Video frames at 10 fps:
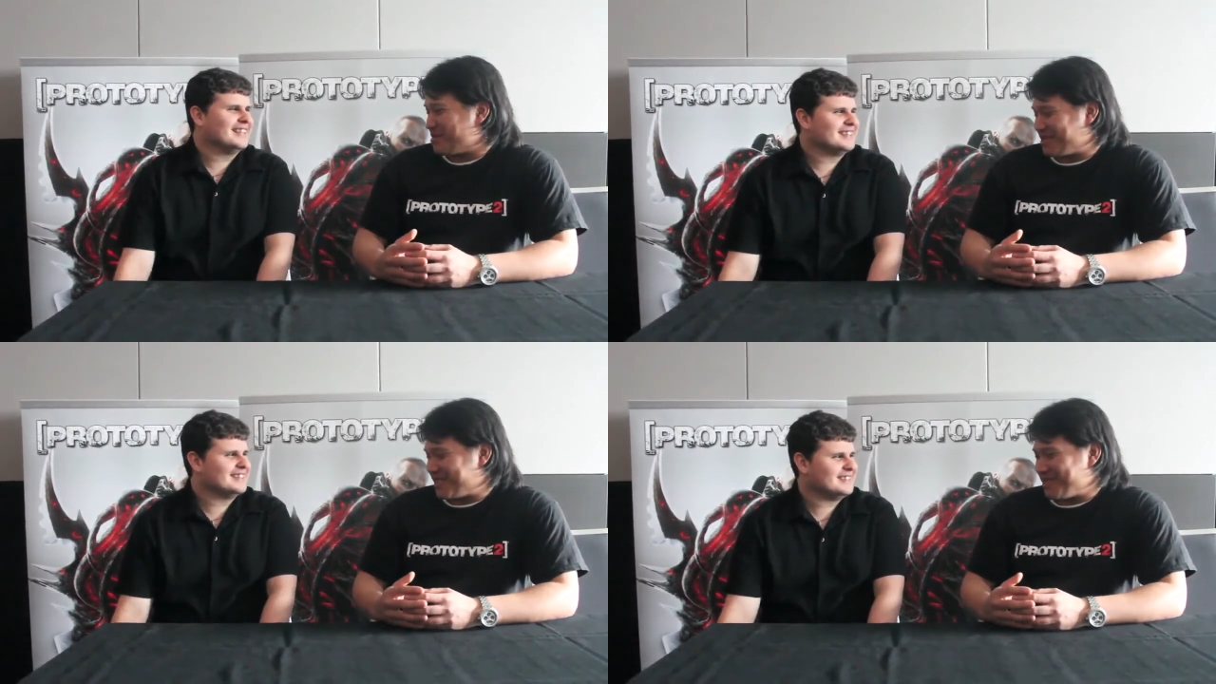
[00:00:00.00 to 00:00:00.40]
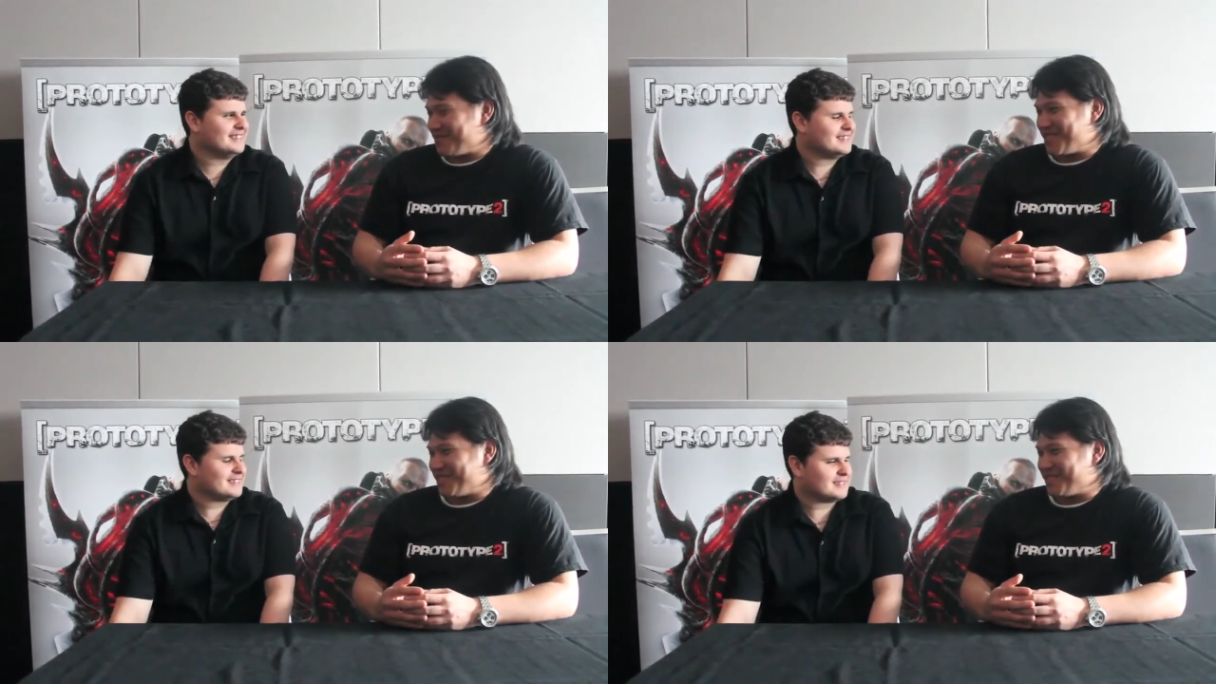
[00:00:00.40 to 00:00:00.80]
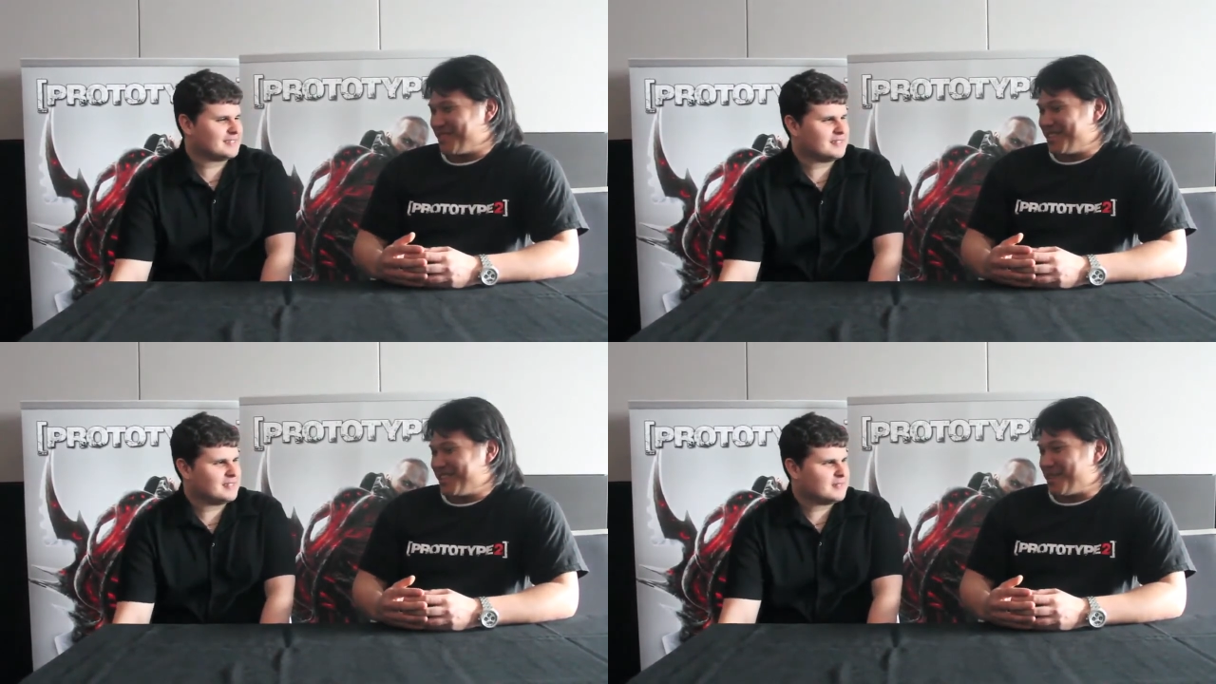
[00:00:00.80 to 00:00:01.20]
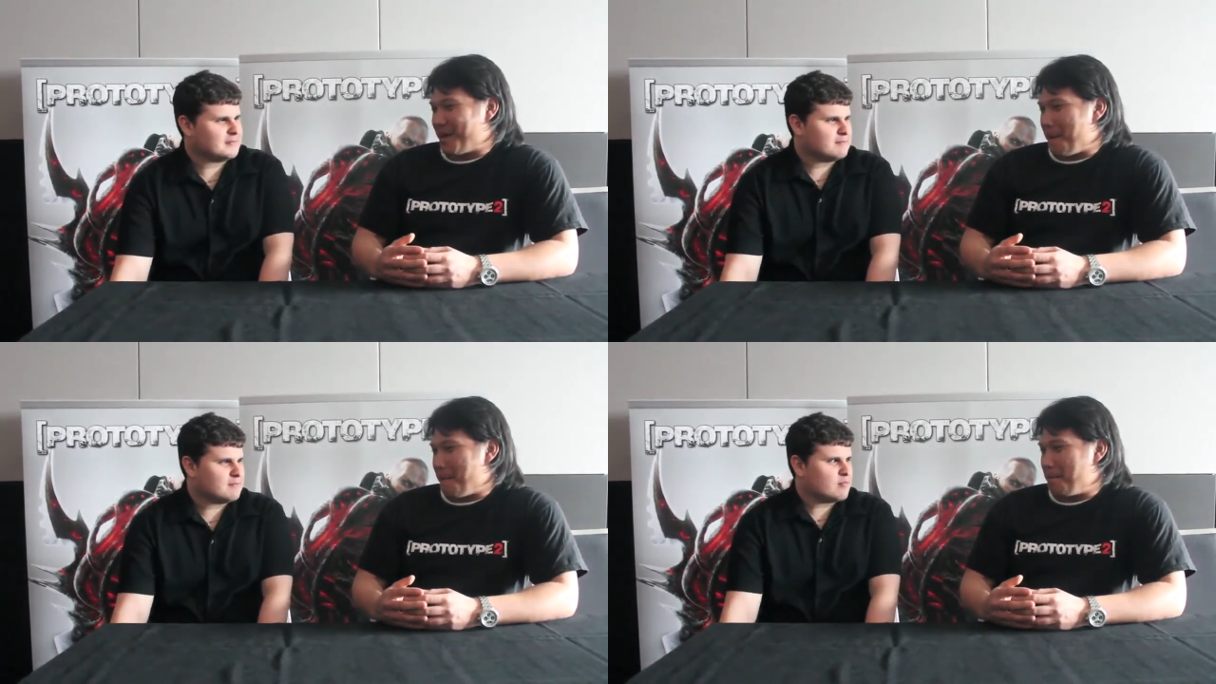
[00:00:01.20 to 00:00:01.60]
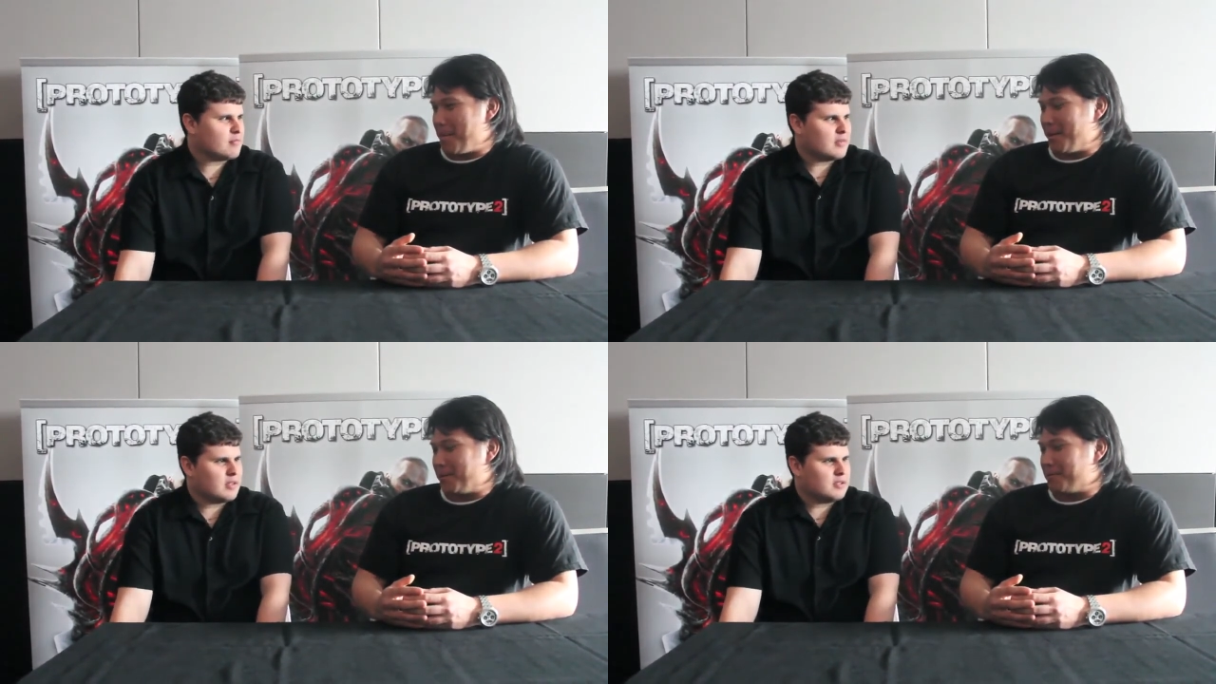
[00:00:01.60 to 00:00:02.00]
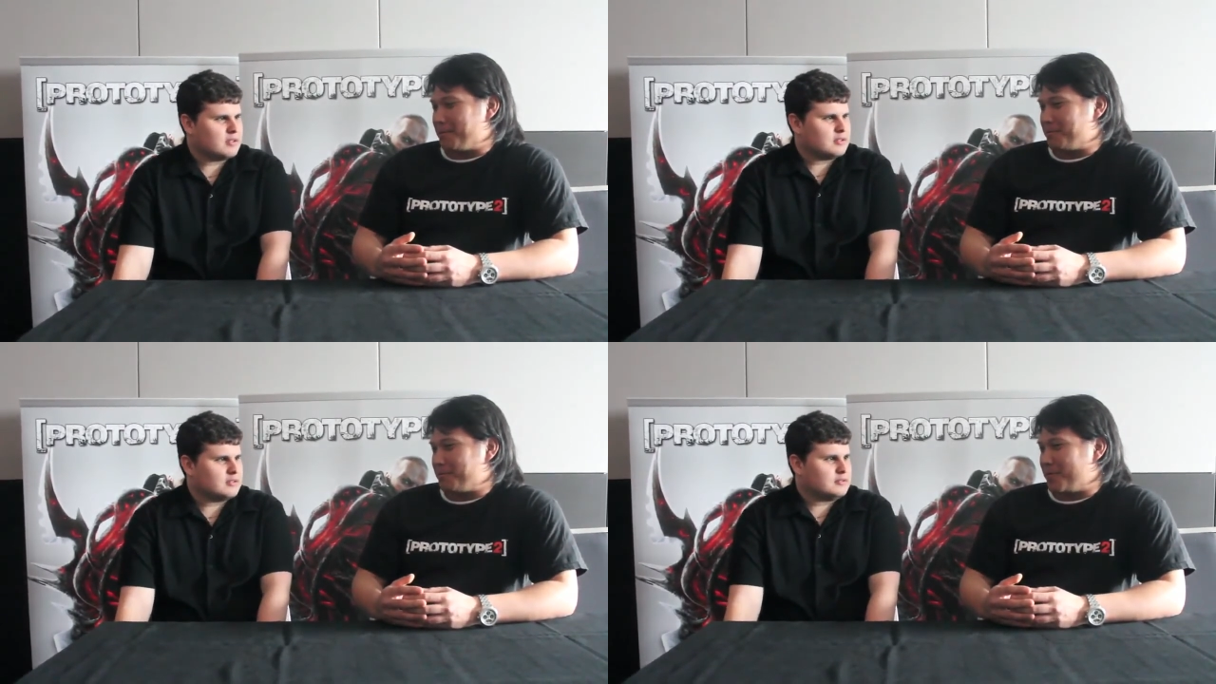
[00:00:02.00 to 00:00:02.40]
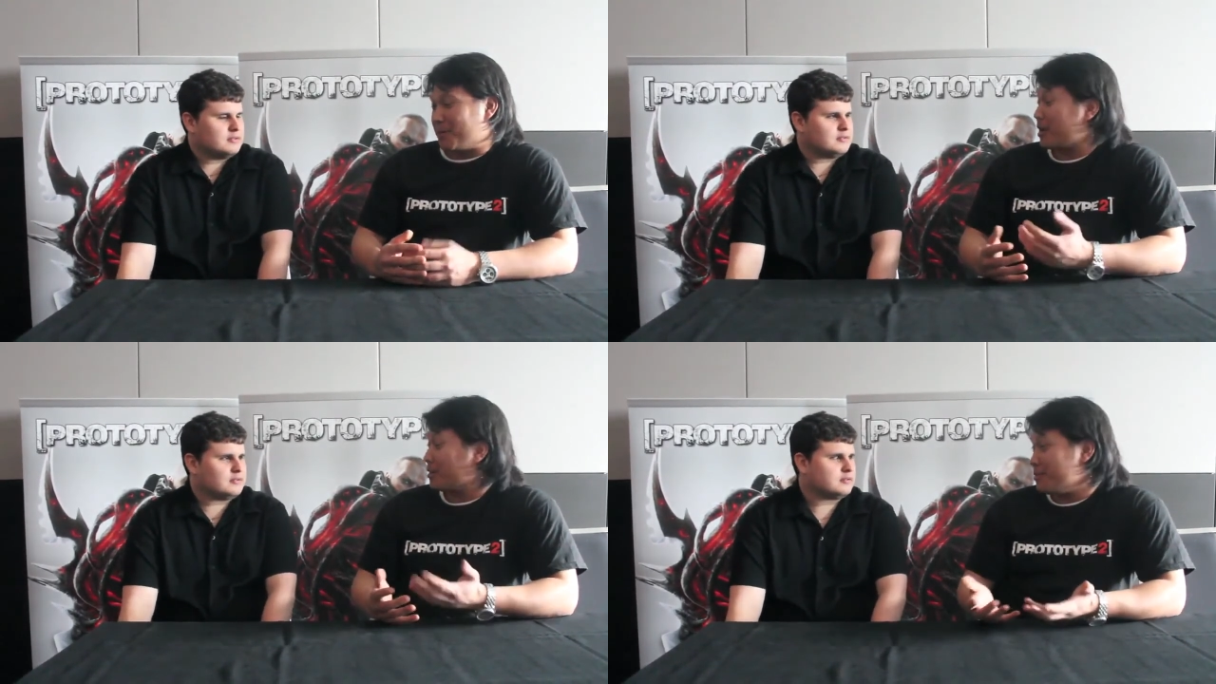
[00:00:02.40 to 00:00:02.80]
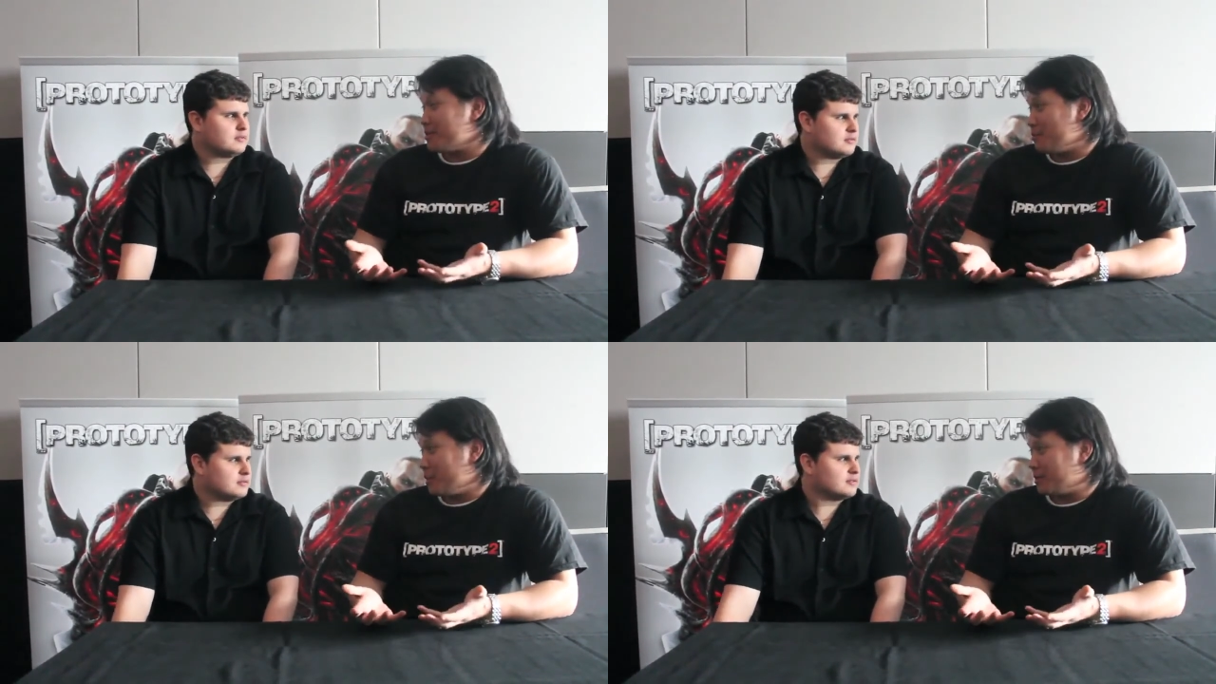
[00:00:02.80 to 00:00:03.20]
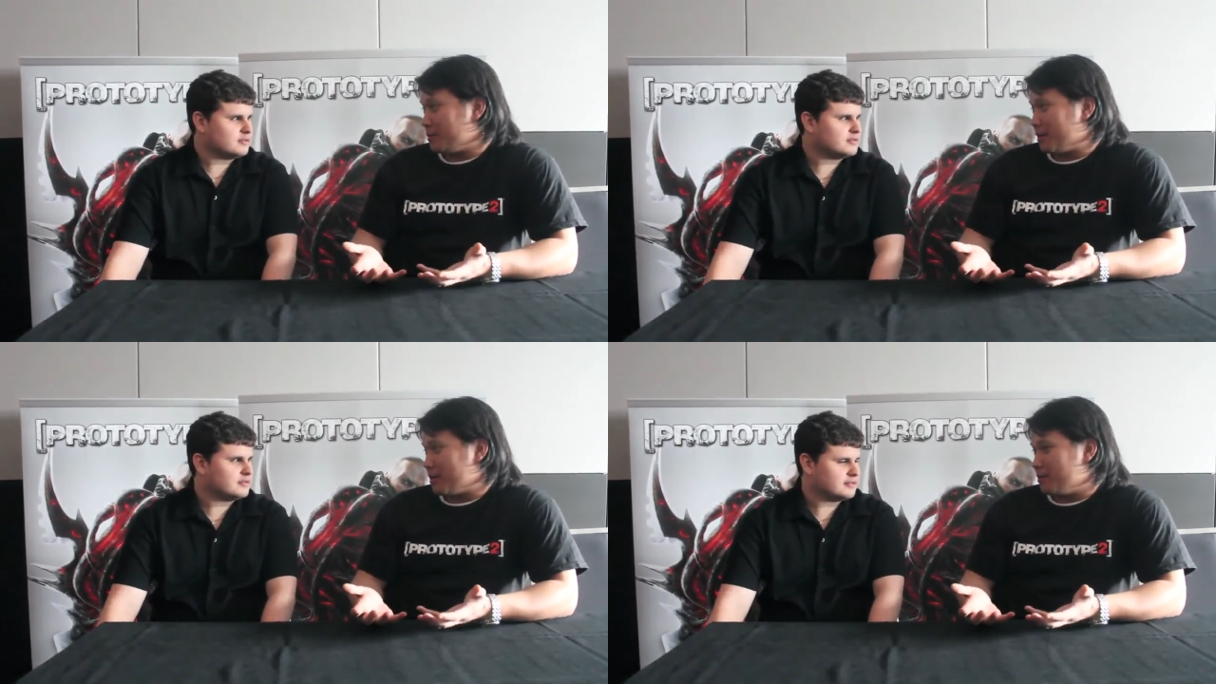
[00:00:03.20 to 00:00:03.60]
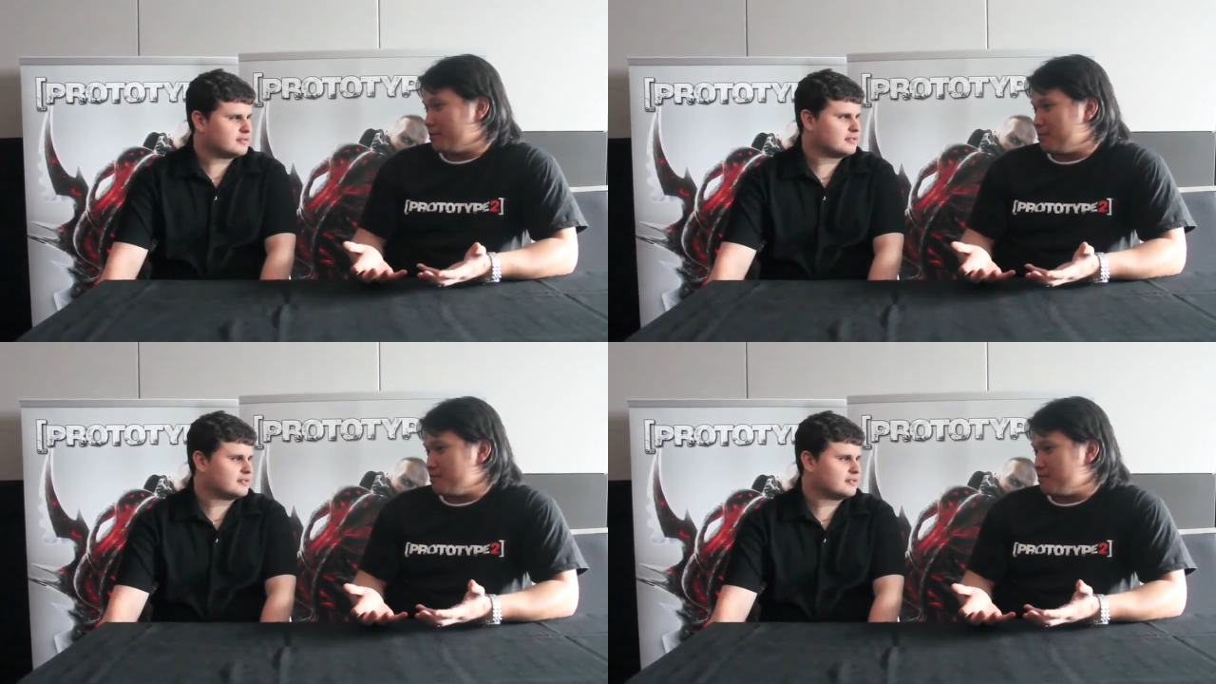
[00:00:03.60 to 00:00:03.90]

Speaker 1: Prototype Two, um, and you're right. There is no multiplayer,